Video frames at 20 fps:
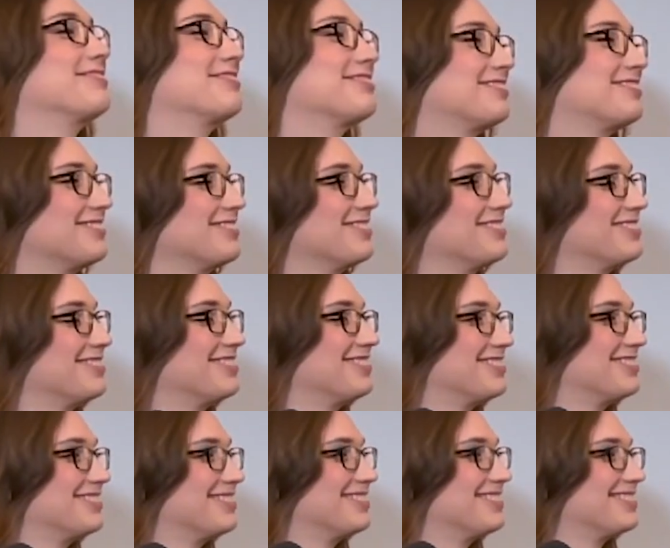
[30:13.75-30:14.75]

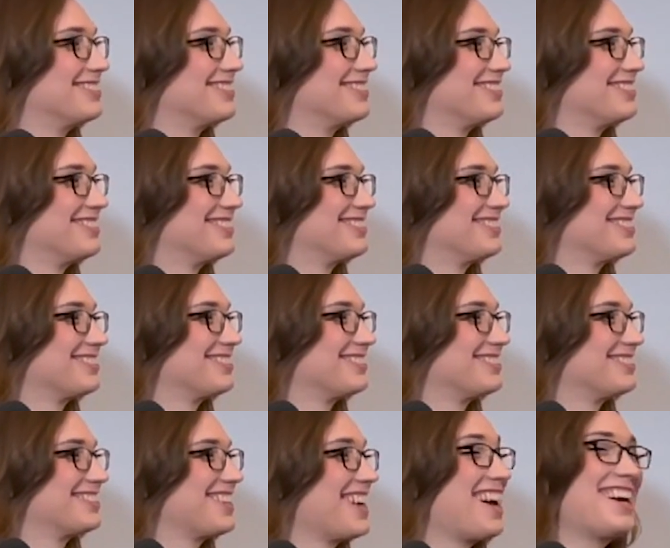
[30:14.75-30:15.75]

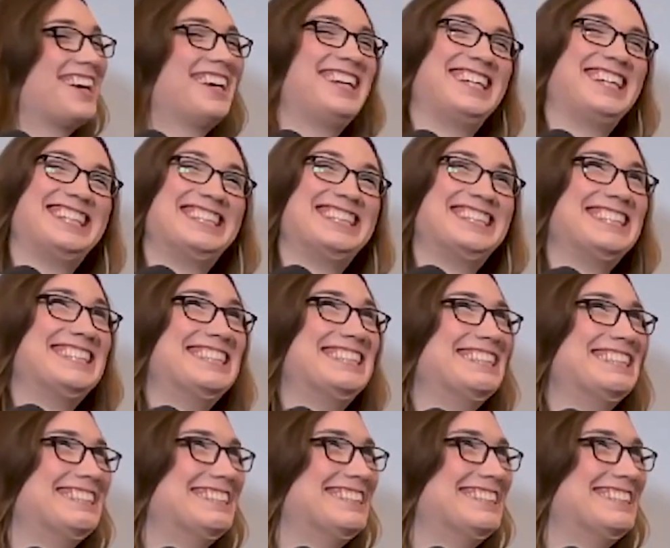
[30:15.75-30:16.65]
[no speech]